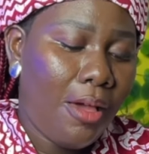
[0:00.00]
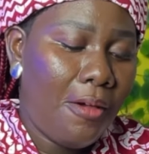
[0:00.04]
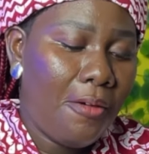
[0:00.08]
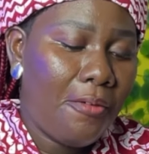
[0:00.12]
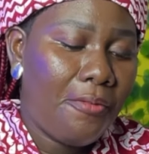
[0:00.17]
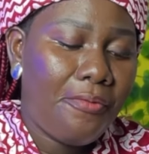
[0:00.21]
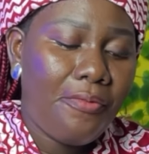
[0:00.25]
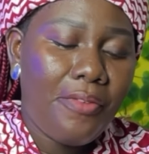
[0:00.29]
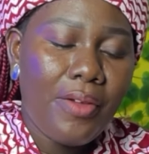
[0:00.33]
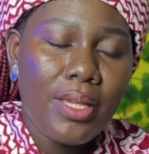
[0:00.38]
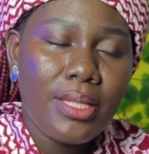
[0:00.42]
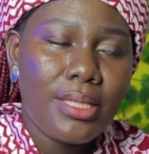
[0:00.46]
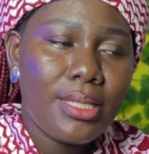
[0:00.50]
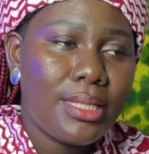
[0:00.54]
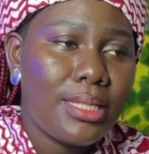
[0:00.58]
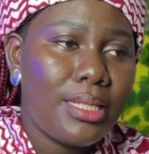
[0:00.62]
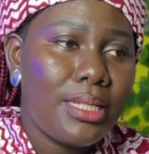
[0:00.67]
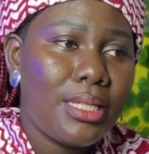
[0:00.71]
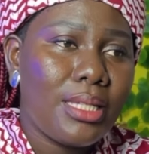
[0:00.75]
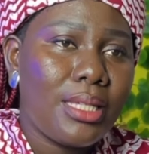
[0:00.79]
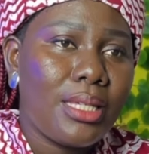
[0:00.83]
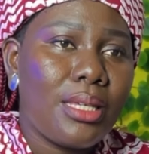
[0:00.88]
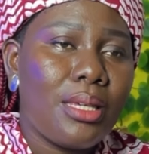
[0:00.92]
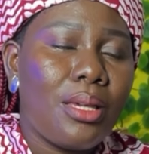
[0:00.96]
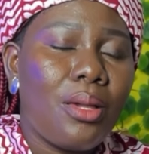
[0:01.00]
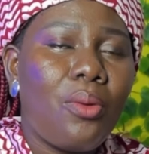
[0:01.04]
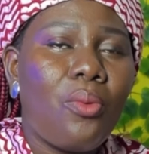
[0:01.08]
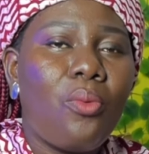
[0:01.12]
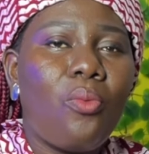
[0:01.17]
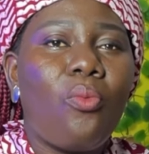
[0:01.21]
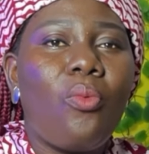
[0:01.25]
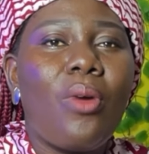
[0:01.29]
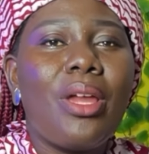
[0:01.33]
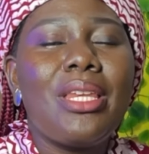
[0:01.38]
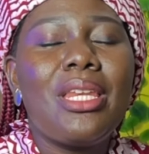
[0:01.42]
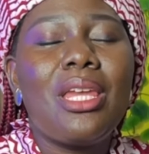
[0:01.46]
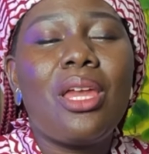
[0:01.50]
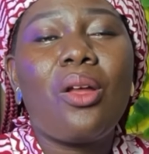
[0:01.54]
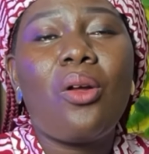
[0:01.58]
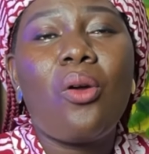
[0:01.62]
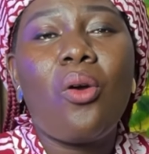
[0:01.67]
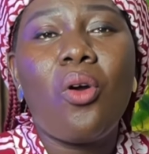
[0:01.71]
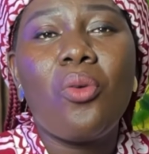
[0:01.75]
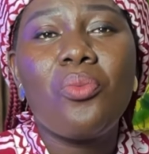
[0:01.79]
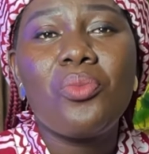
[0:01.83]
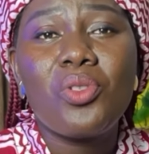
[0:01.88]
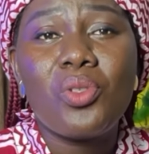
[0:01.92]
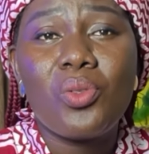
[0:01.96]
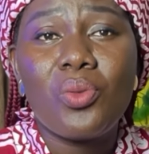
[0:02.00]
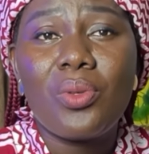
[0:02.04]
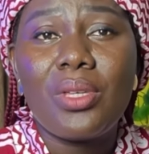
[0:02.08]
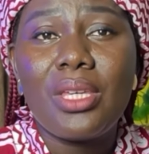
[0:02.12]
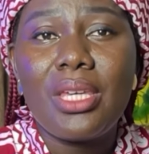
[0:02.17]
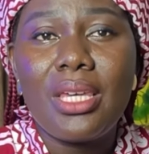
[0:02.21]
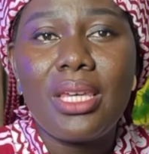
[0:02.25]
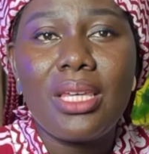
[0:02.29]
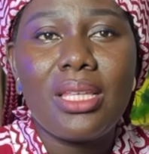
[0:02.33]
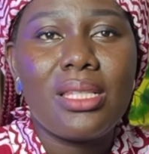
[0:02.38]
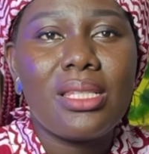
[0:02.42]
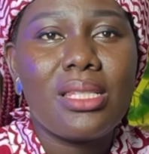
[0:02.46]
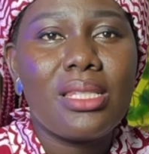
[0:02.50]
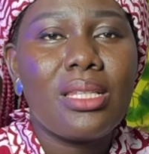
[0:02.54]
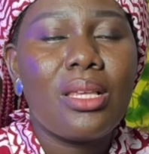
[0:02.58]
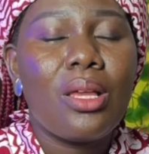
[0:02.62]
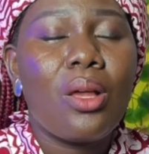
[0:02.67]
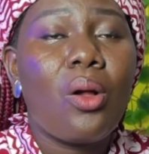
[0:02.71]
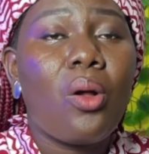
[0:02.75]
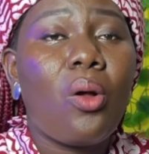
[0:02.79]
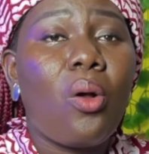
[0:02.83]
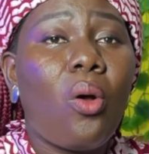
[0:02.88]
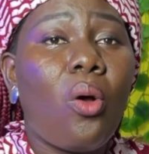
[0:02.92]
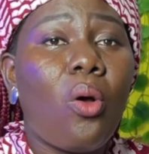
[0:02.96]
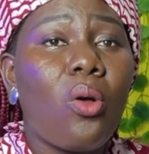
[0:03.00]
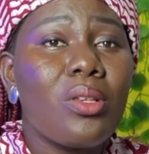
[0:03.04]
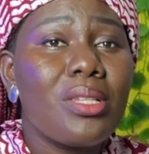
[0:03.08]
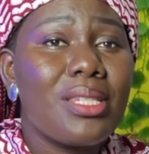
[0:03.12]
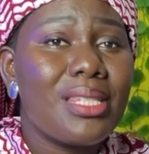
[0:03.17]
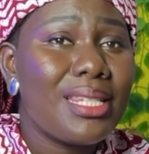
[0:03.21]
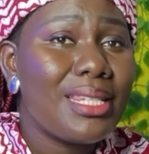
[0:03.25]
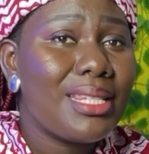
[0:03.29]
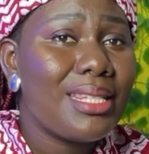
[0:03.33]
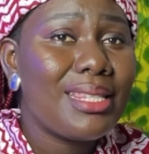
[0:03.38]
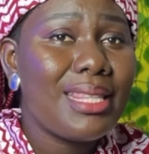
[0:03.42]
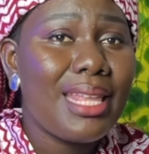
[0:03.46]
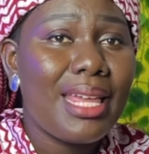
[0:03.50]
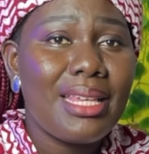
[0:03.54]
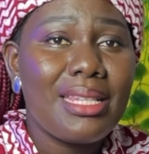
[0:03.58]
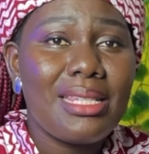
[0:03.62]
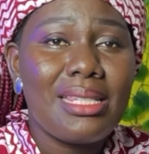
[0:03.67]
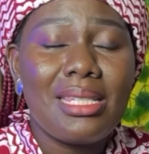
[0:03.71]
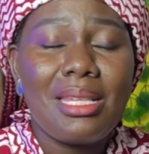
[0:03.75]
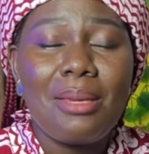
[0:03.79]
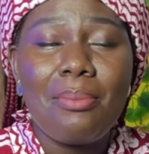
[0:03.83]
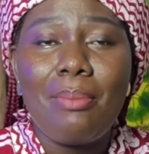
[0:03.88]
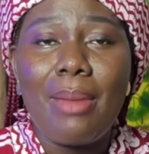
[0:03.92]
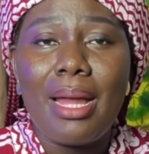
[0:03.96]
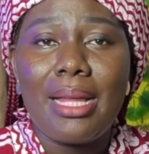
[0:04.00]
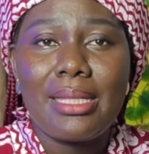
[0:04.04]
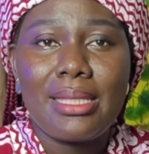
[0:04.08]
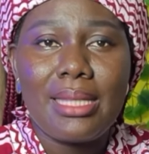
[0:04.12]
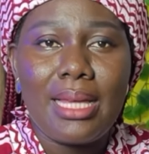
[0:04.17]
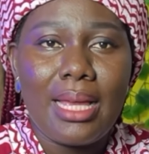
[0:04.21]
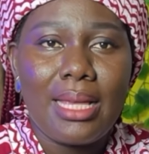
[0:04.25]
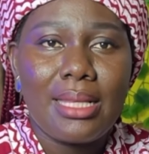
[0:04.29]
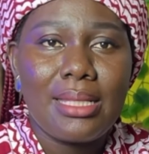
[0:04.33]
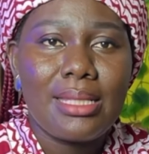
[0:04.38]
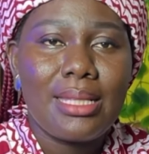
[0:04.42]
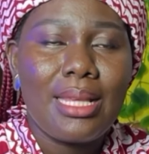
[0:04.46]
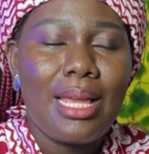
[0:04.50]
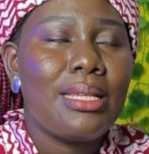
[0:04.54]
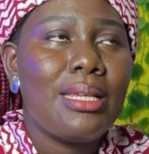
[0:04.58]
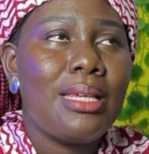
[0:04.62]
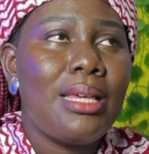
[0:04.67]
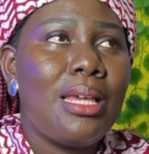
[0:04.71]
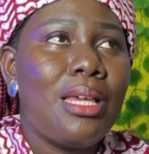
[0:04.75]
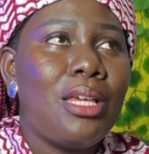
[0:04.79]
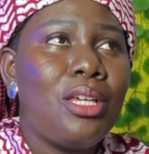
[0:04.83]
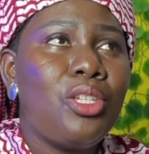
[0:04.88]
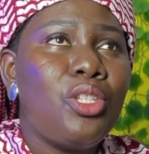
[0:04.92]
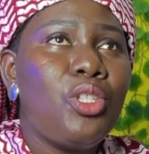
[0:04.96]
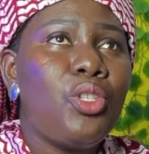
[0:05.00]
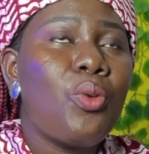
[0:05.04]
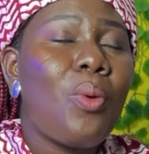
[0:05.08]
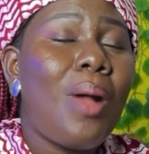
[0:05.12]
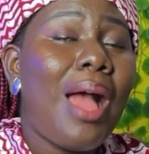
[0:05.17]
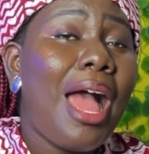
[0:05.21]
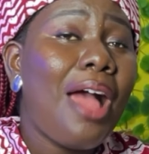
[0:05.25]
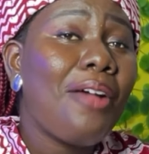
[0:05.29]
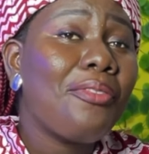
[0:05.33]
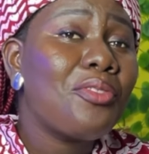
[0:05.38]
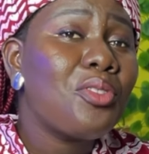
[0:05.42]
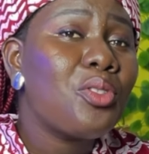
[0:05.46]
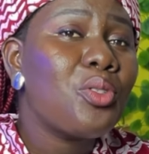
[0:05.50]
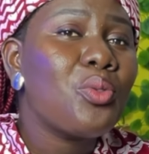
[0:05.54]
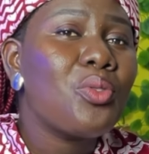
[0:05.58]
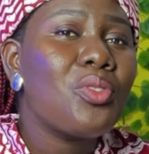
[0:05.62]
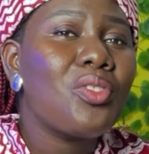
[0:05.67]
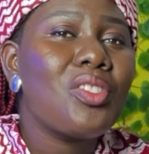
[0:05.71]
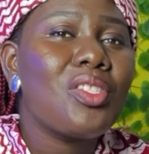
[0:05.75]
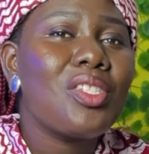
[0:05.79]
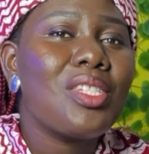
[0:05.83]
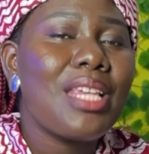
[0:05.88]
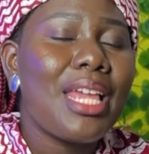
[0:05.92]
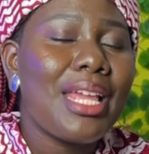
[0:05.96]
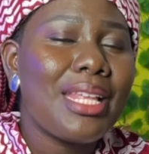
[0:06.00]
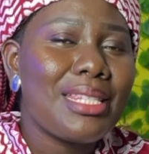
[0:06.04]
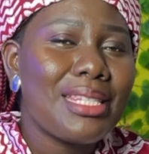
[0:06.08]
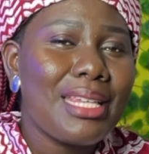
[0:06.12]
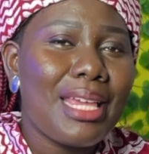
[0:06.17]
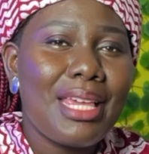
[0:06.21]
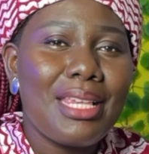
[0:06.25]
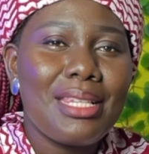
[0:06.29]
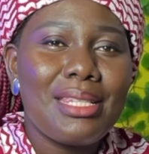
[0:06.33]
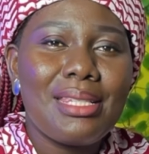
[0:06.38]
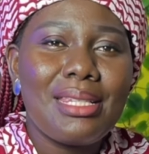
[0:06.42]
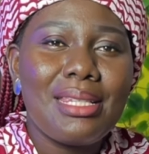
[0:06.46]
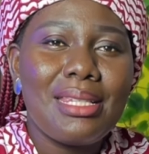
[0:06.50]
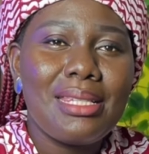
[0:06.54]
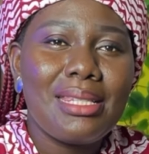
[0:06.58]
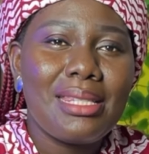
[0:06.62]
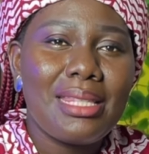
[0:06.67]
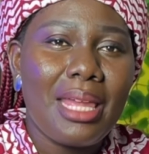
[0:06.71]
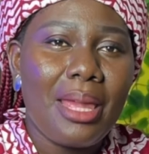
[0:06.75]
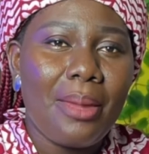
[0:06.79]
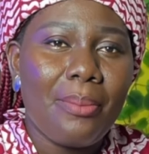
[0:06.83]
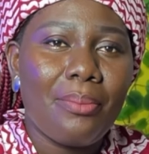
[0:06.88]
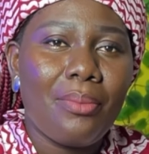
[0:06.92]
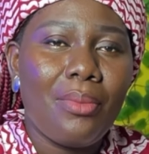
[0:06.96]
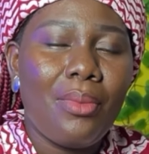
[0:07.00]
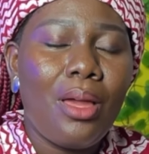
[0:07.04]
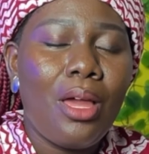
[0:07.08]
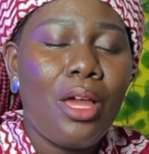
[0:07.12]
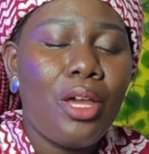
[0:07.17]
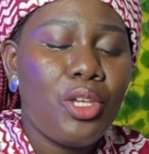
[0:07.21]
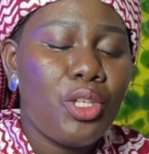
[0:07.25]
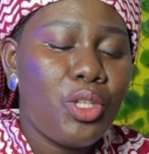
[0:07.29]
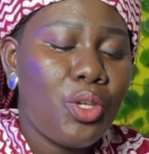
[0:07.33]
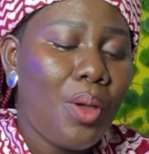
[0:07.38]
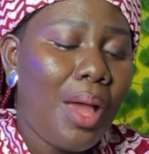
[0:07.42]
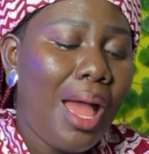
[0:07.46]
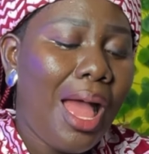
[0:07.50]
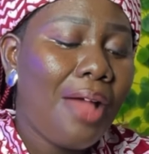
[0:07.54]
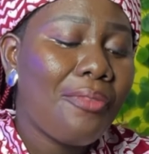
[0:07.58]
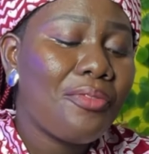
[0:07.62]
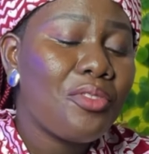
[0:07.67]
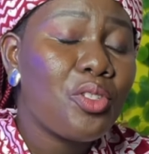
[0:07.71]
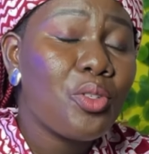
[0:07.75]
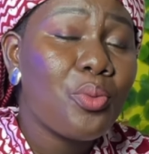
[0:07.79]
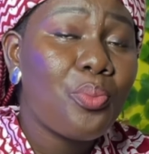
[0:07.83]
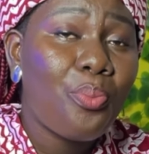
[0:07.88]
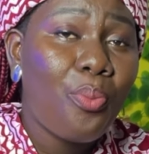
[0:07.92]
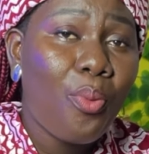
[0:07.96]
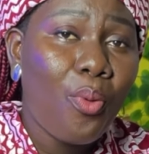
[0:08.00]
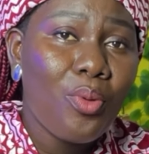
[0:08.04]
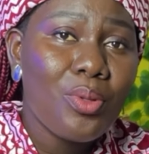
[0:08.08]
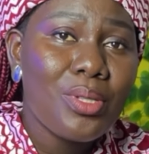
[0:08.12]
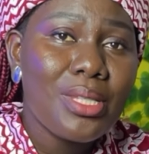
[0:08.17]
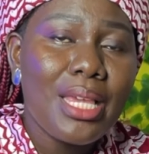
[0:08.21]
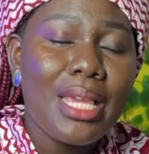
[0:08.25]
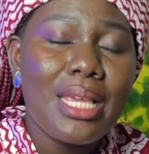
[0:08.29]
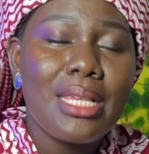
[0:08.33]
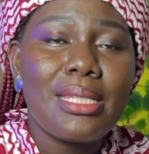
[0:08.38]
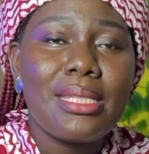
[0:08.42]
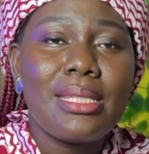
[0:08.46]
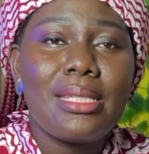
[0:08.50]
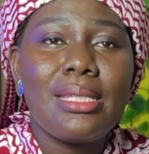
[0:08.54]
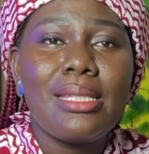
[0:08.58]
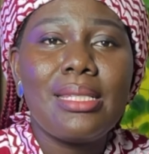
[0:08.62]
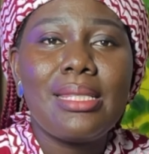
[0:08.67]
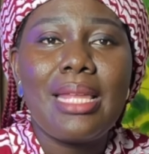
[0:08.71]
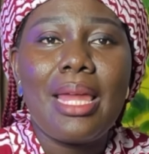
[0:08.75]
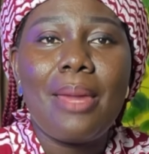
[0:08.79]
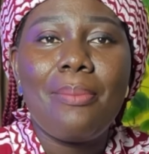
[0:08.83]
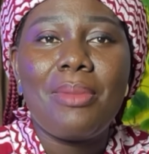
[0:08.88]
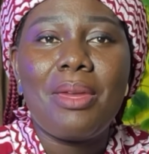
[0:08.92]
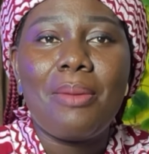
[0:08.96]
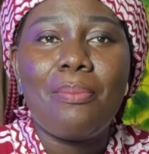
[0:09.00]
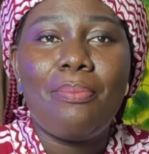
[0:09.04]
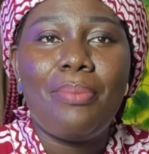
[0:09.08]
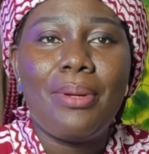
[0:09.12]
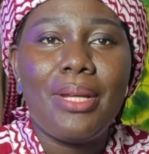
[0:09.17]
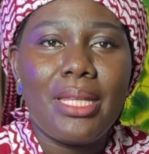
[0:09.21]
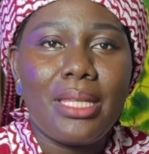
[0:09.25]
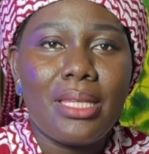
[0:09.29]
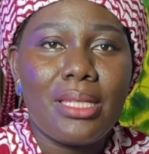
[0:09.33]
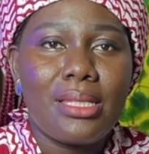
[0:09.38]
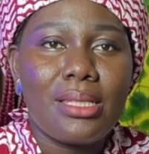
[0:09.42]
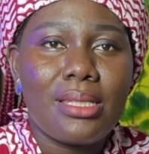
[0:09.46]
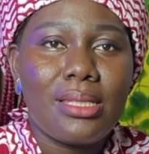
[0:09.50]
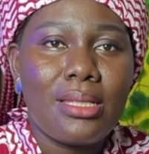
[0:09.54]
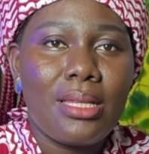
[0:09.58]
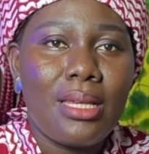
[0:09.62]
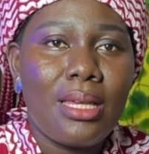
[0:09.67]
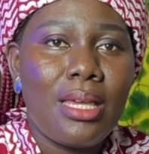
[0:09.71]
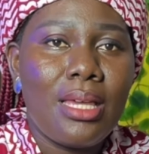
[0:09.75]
Firstly, when it comes to kids, consistency matters. You have to set a system. You have to put a system in place.